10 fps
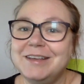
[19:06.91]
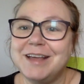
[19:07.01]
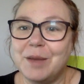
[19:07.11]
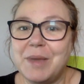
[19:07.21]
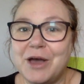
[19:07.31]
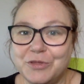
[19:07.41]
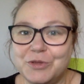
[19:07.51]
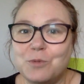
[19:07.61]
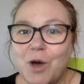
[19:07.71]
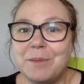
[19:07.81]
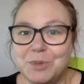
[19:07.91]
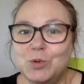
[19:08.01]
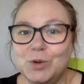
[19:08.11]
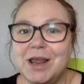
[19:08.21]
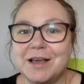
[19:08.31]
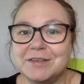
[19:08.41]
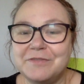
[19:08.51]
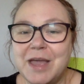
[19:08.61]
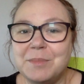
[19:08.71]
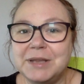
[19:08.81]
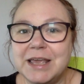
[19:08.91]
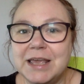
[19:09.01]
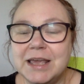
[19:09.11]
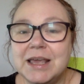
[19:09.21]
about the white middle class family,